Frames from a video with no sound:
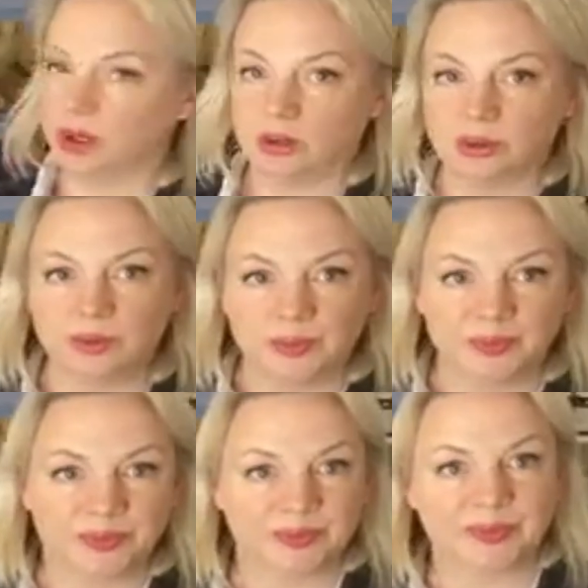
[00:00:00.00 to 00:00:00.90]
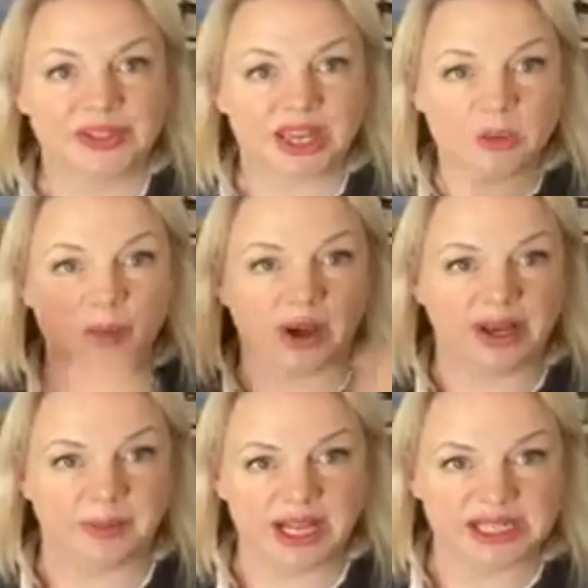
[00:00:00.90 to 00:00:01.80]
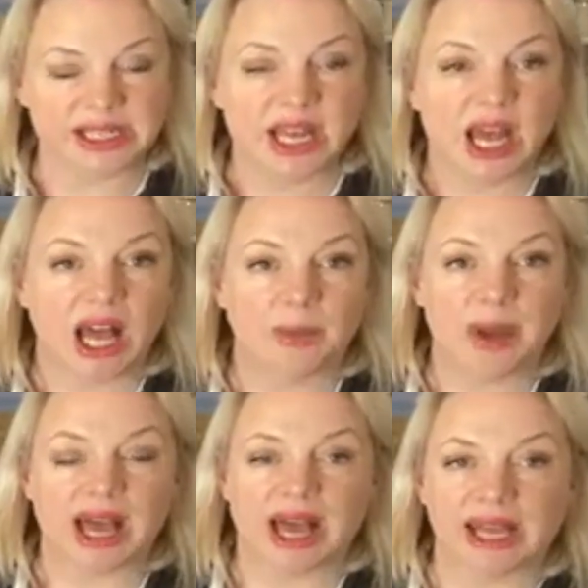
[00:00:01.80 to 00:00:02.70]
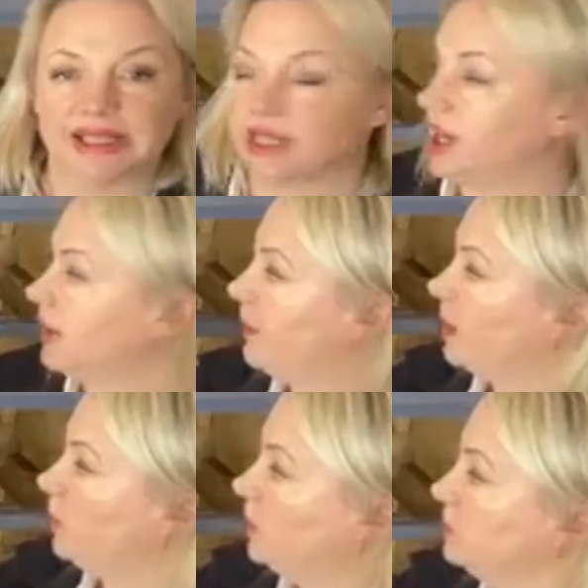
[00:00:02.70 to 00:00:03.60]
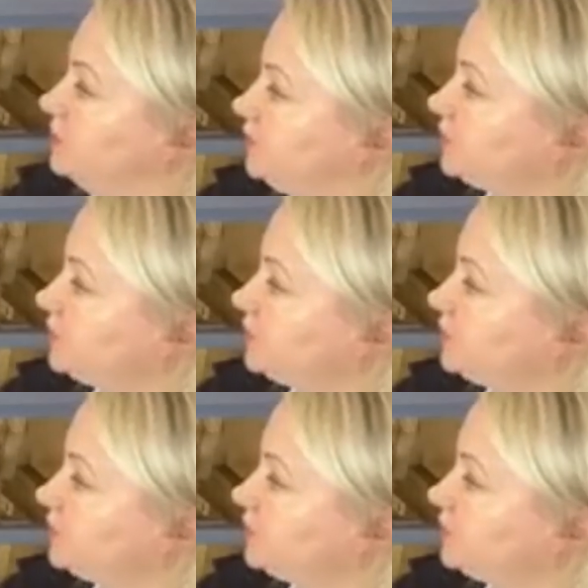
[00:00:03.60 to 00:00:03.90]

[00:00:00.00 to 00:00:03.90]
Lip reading: will say goodbye in a minute, and I will